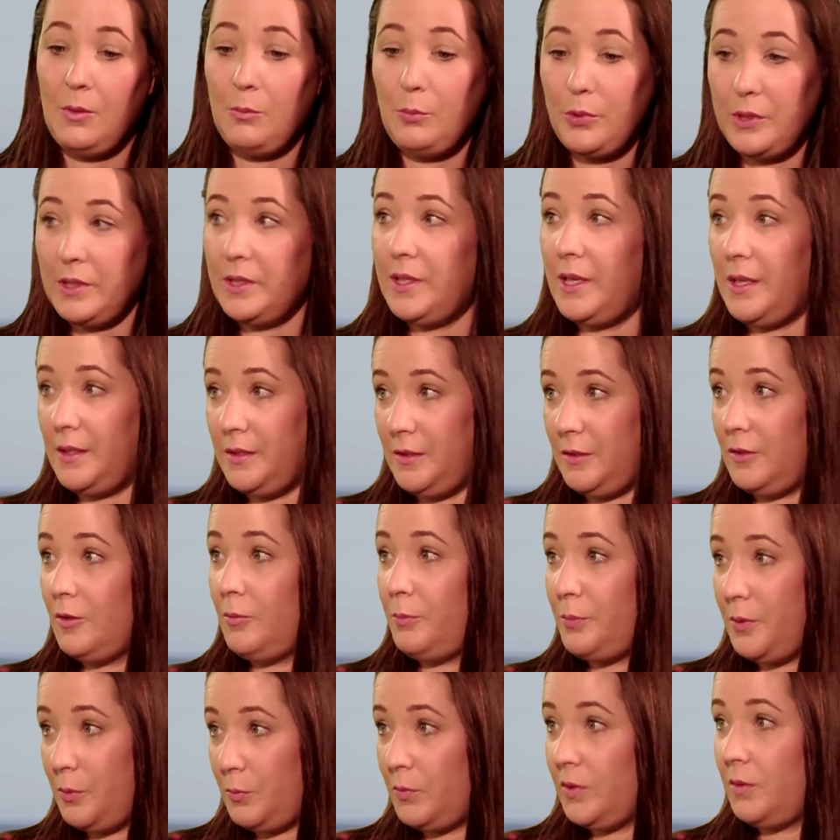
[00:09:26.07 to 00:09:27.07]
But
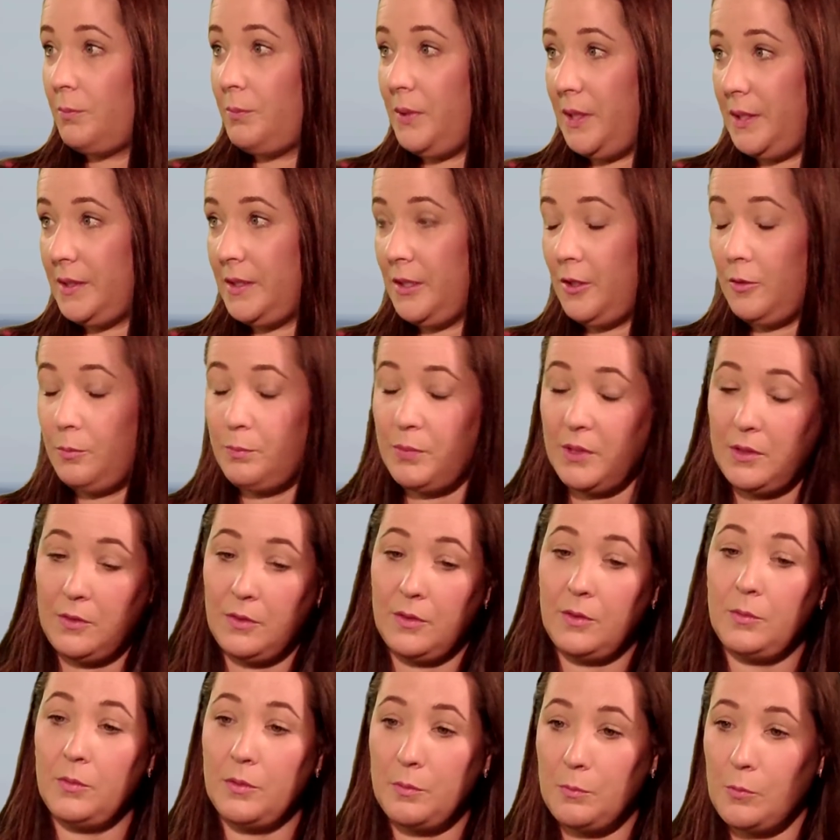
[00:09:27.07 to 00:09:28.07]
it was paid out
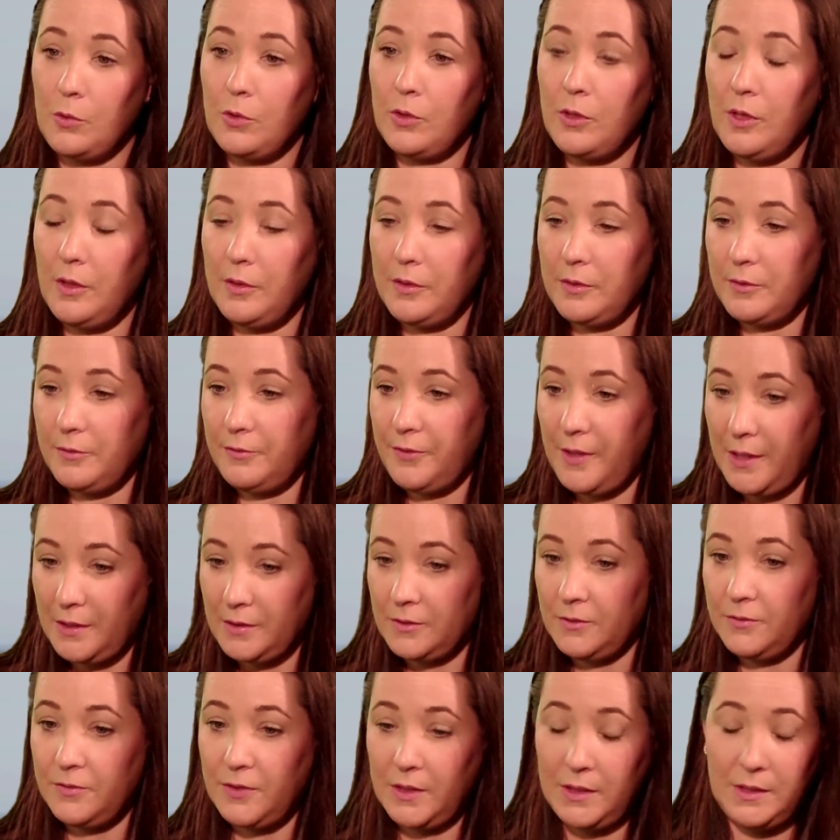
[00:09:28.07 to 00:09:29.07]
because it was more cost
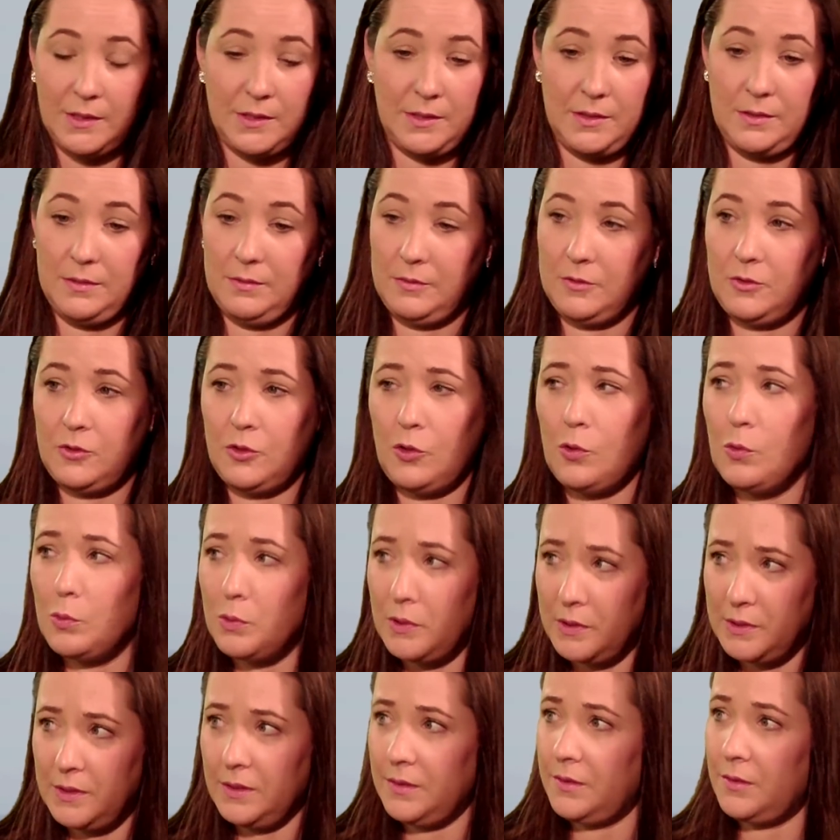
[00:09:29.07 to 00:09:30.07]
effective, and I
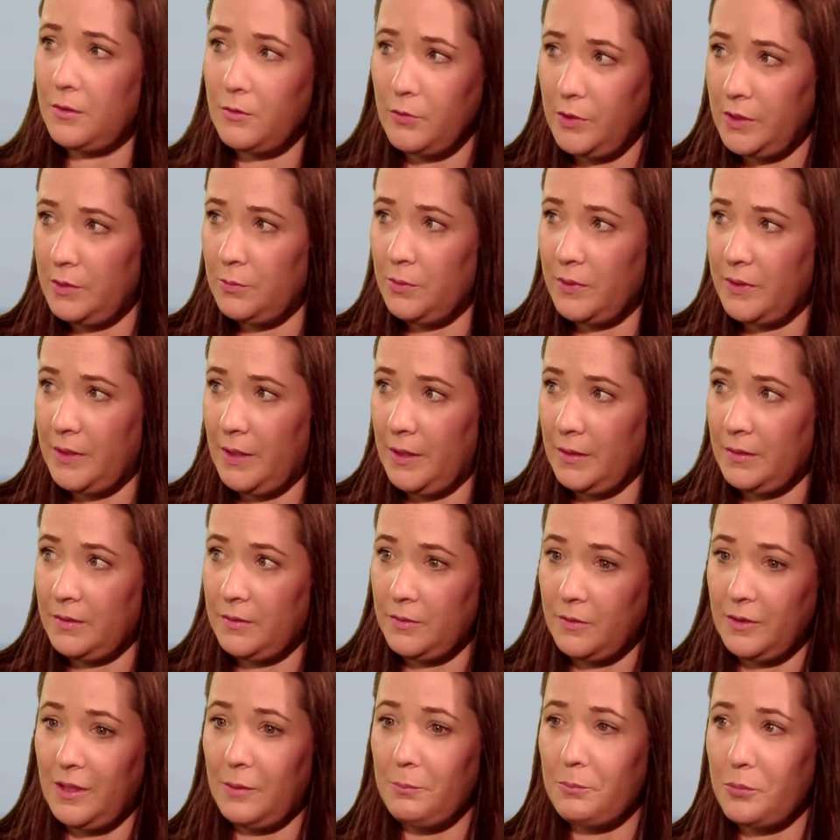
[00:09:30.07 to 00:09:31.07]
totally disagreed with that.
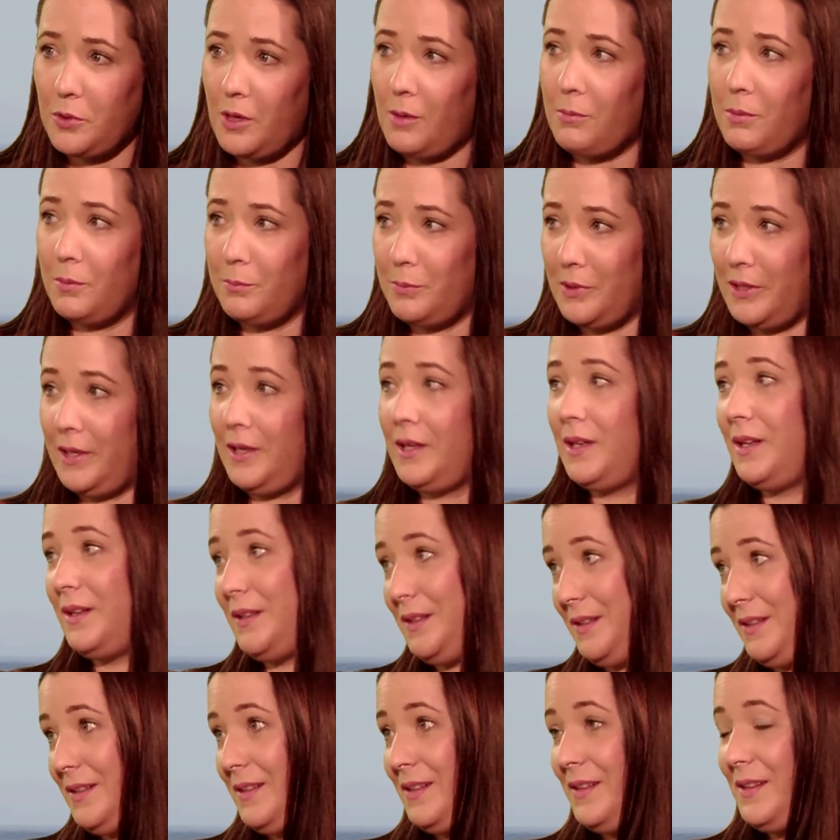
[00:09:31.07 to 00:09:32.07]
So that probably
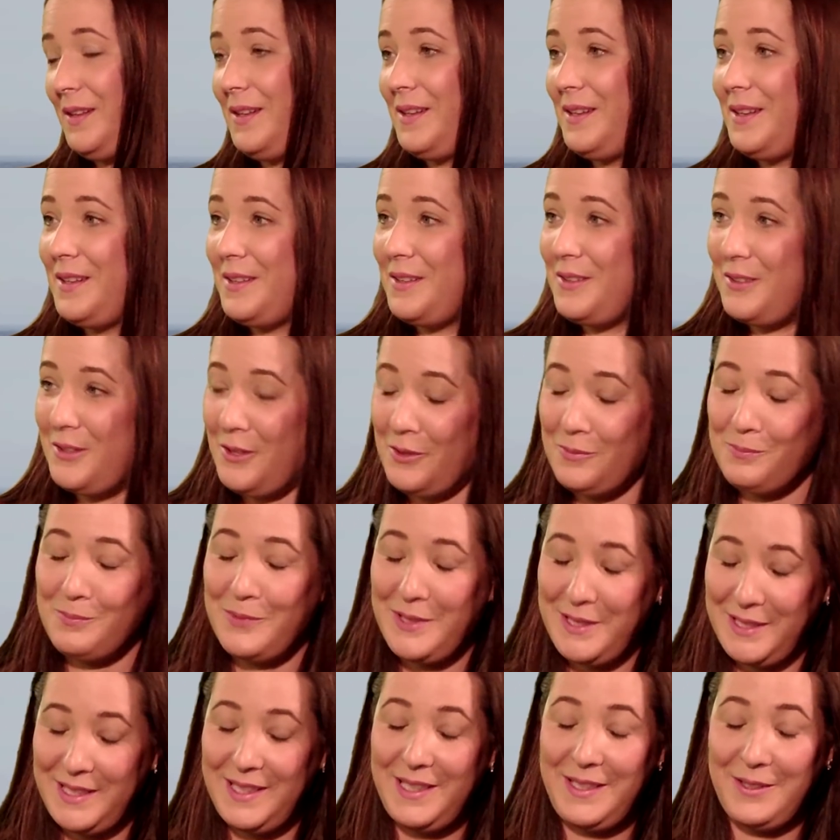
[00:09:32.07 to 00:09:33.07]
got
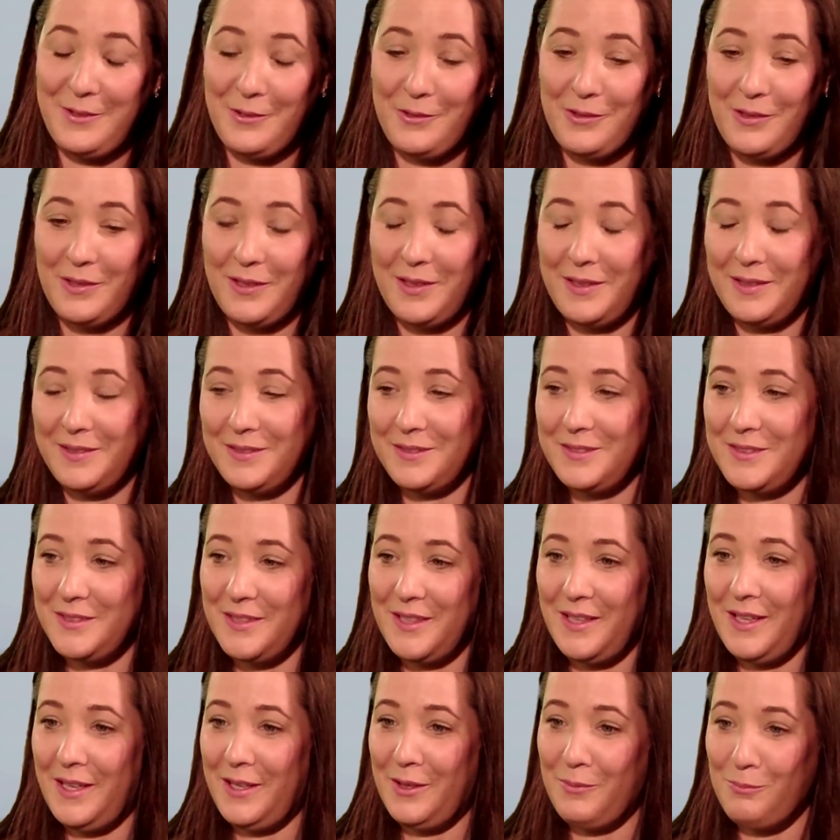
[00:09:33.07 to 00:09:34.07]
me here and
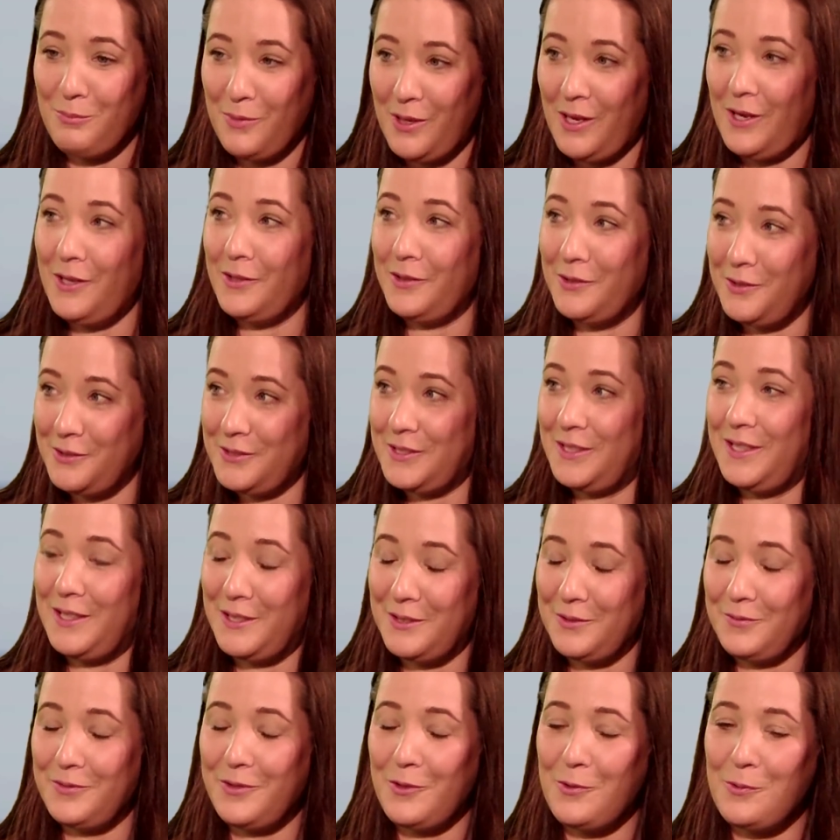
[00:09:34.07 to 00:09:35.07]
on the
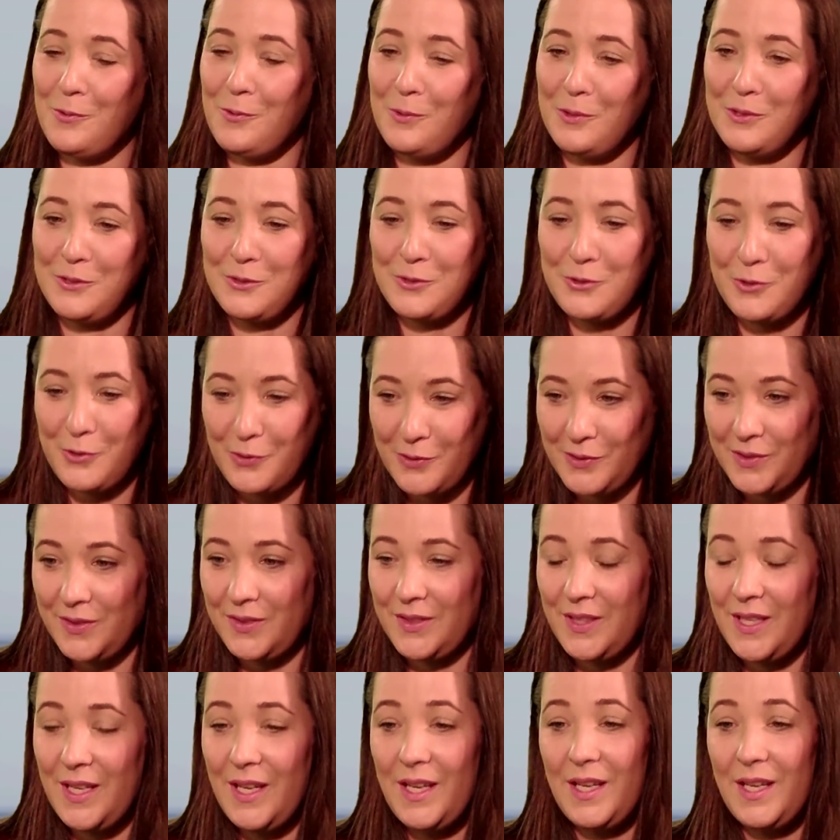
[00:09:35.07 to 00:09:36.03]
chain of the whole insurance.